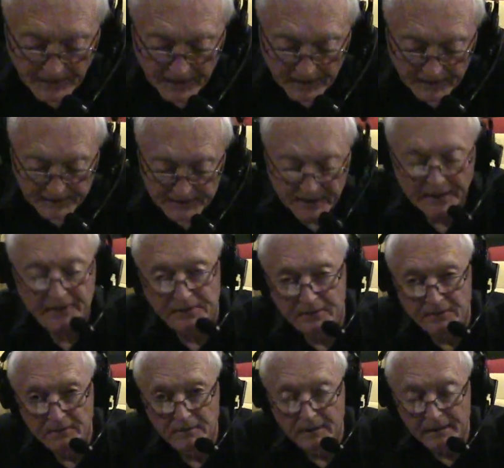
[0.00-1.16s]
the
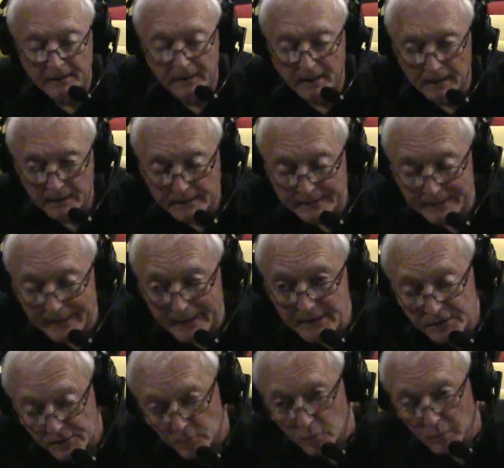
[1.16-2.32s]
sectional
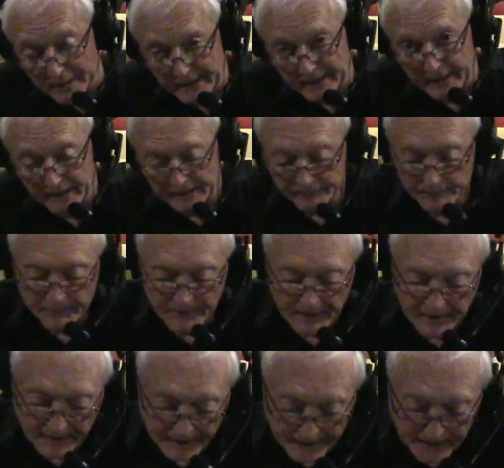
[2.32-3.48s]
next weekend
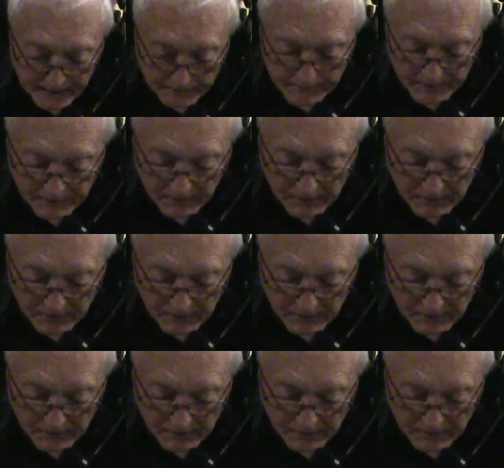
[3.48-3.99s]
at Mineral